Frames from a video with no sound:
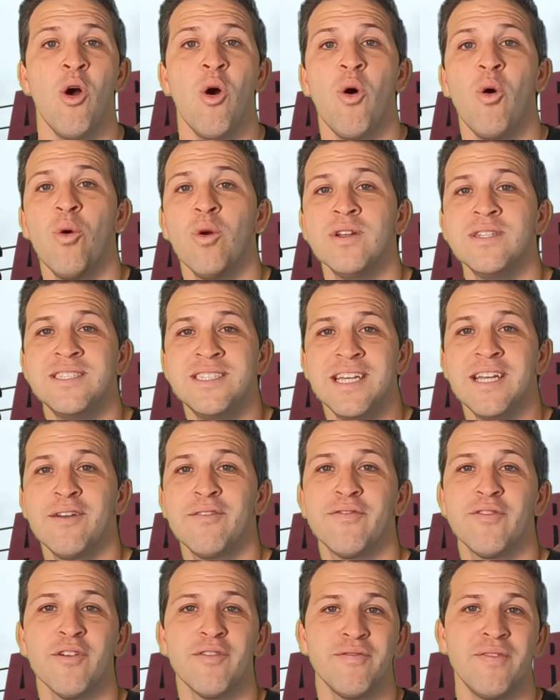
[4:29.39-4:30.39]
or dig
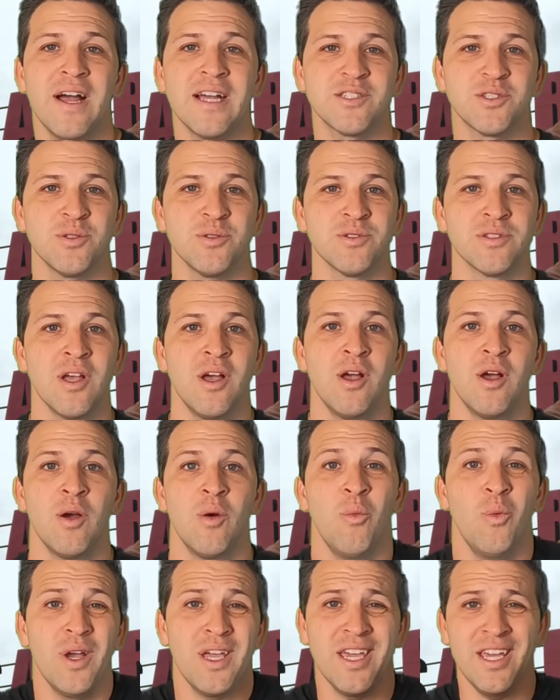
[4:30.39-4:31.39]
for fossils.
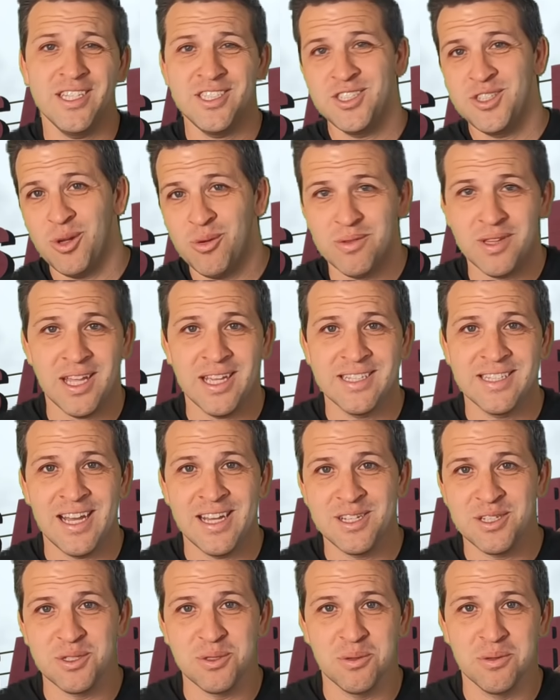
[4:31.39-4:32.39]
What kids don't like
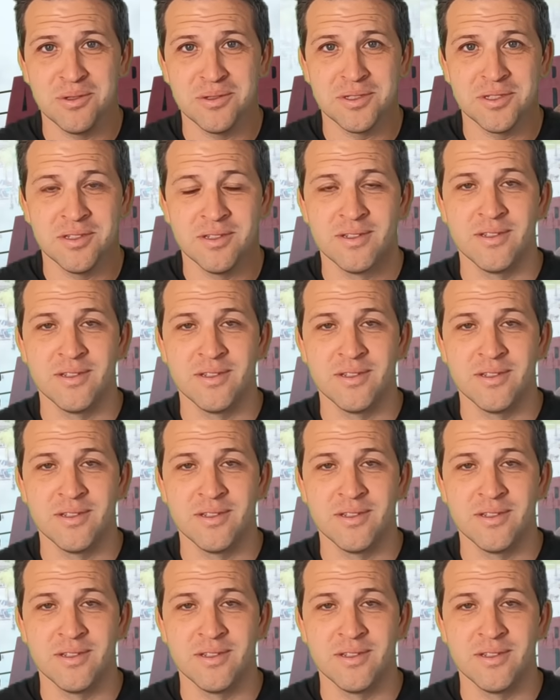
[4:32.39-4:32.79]
dinosaurs?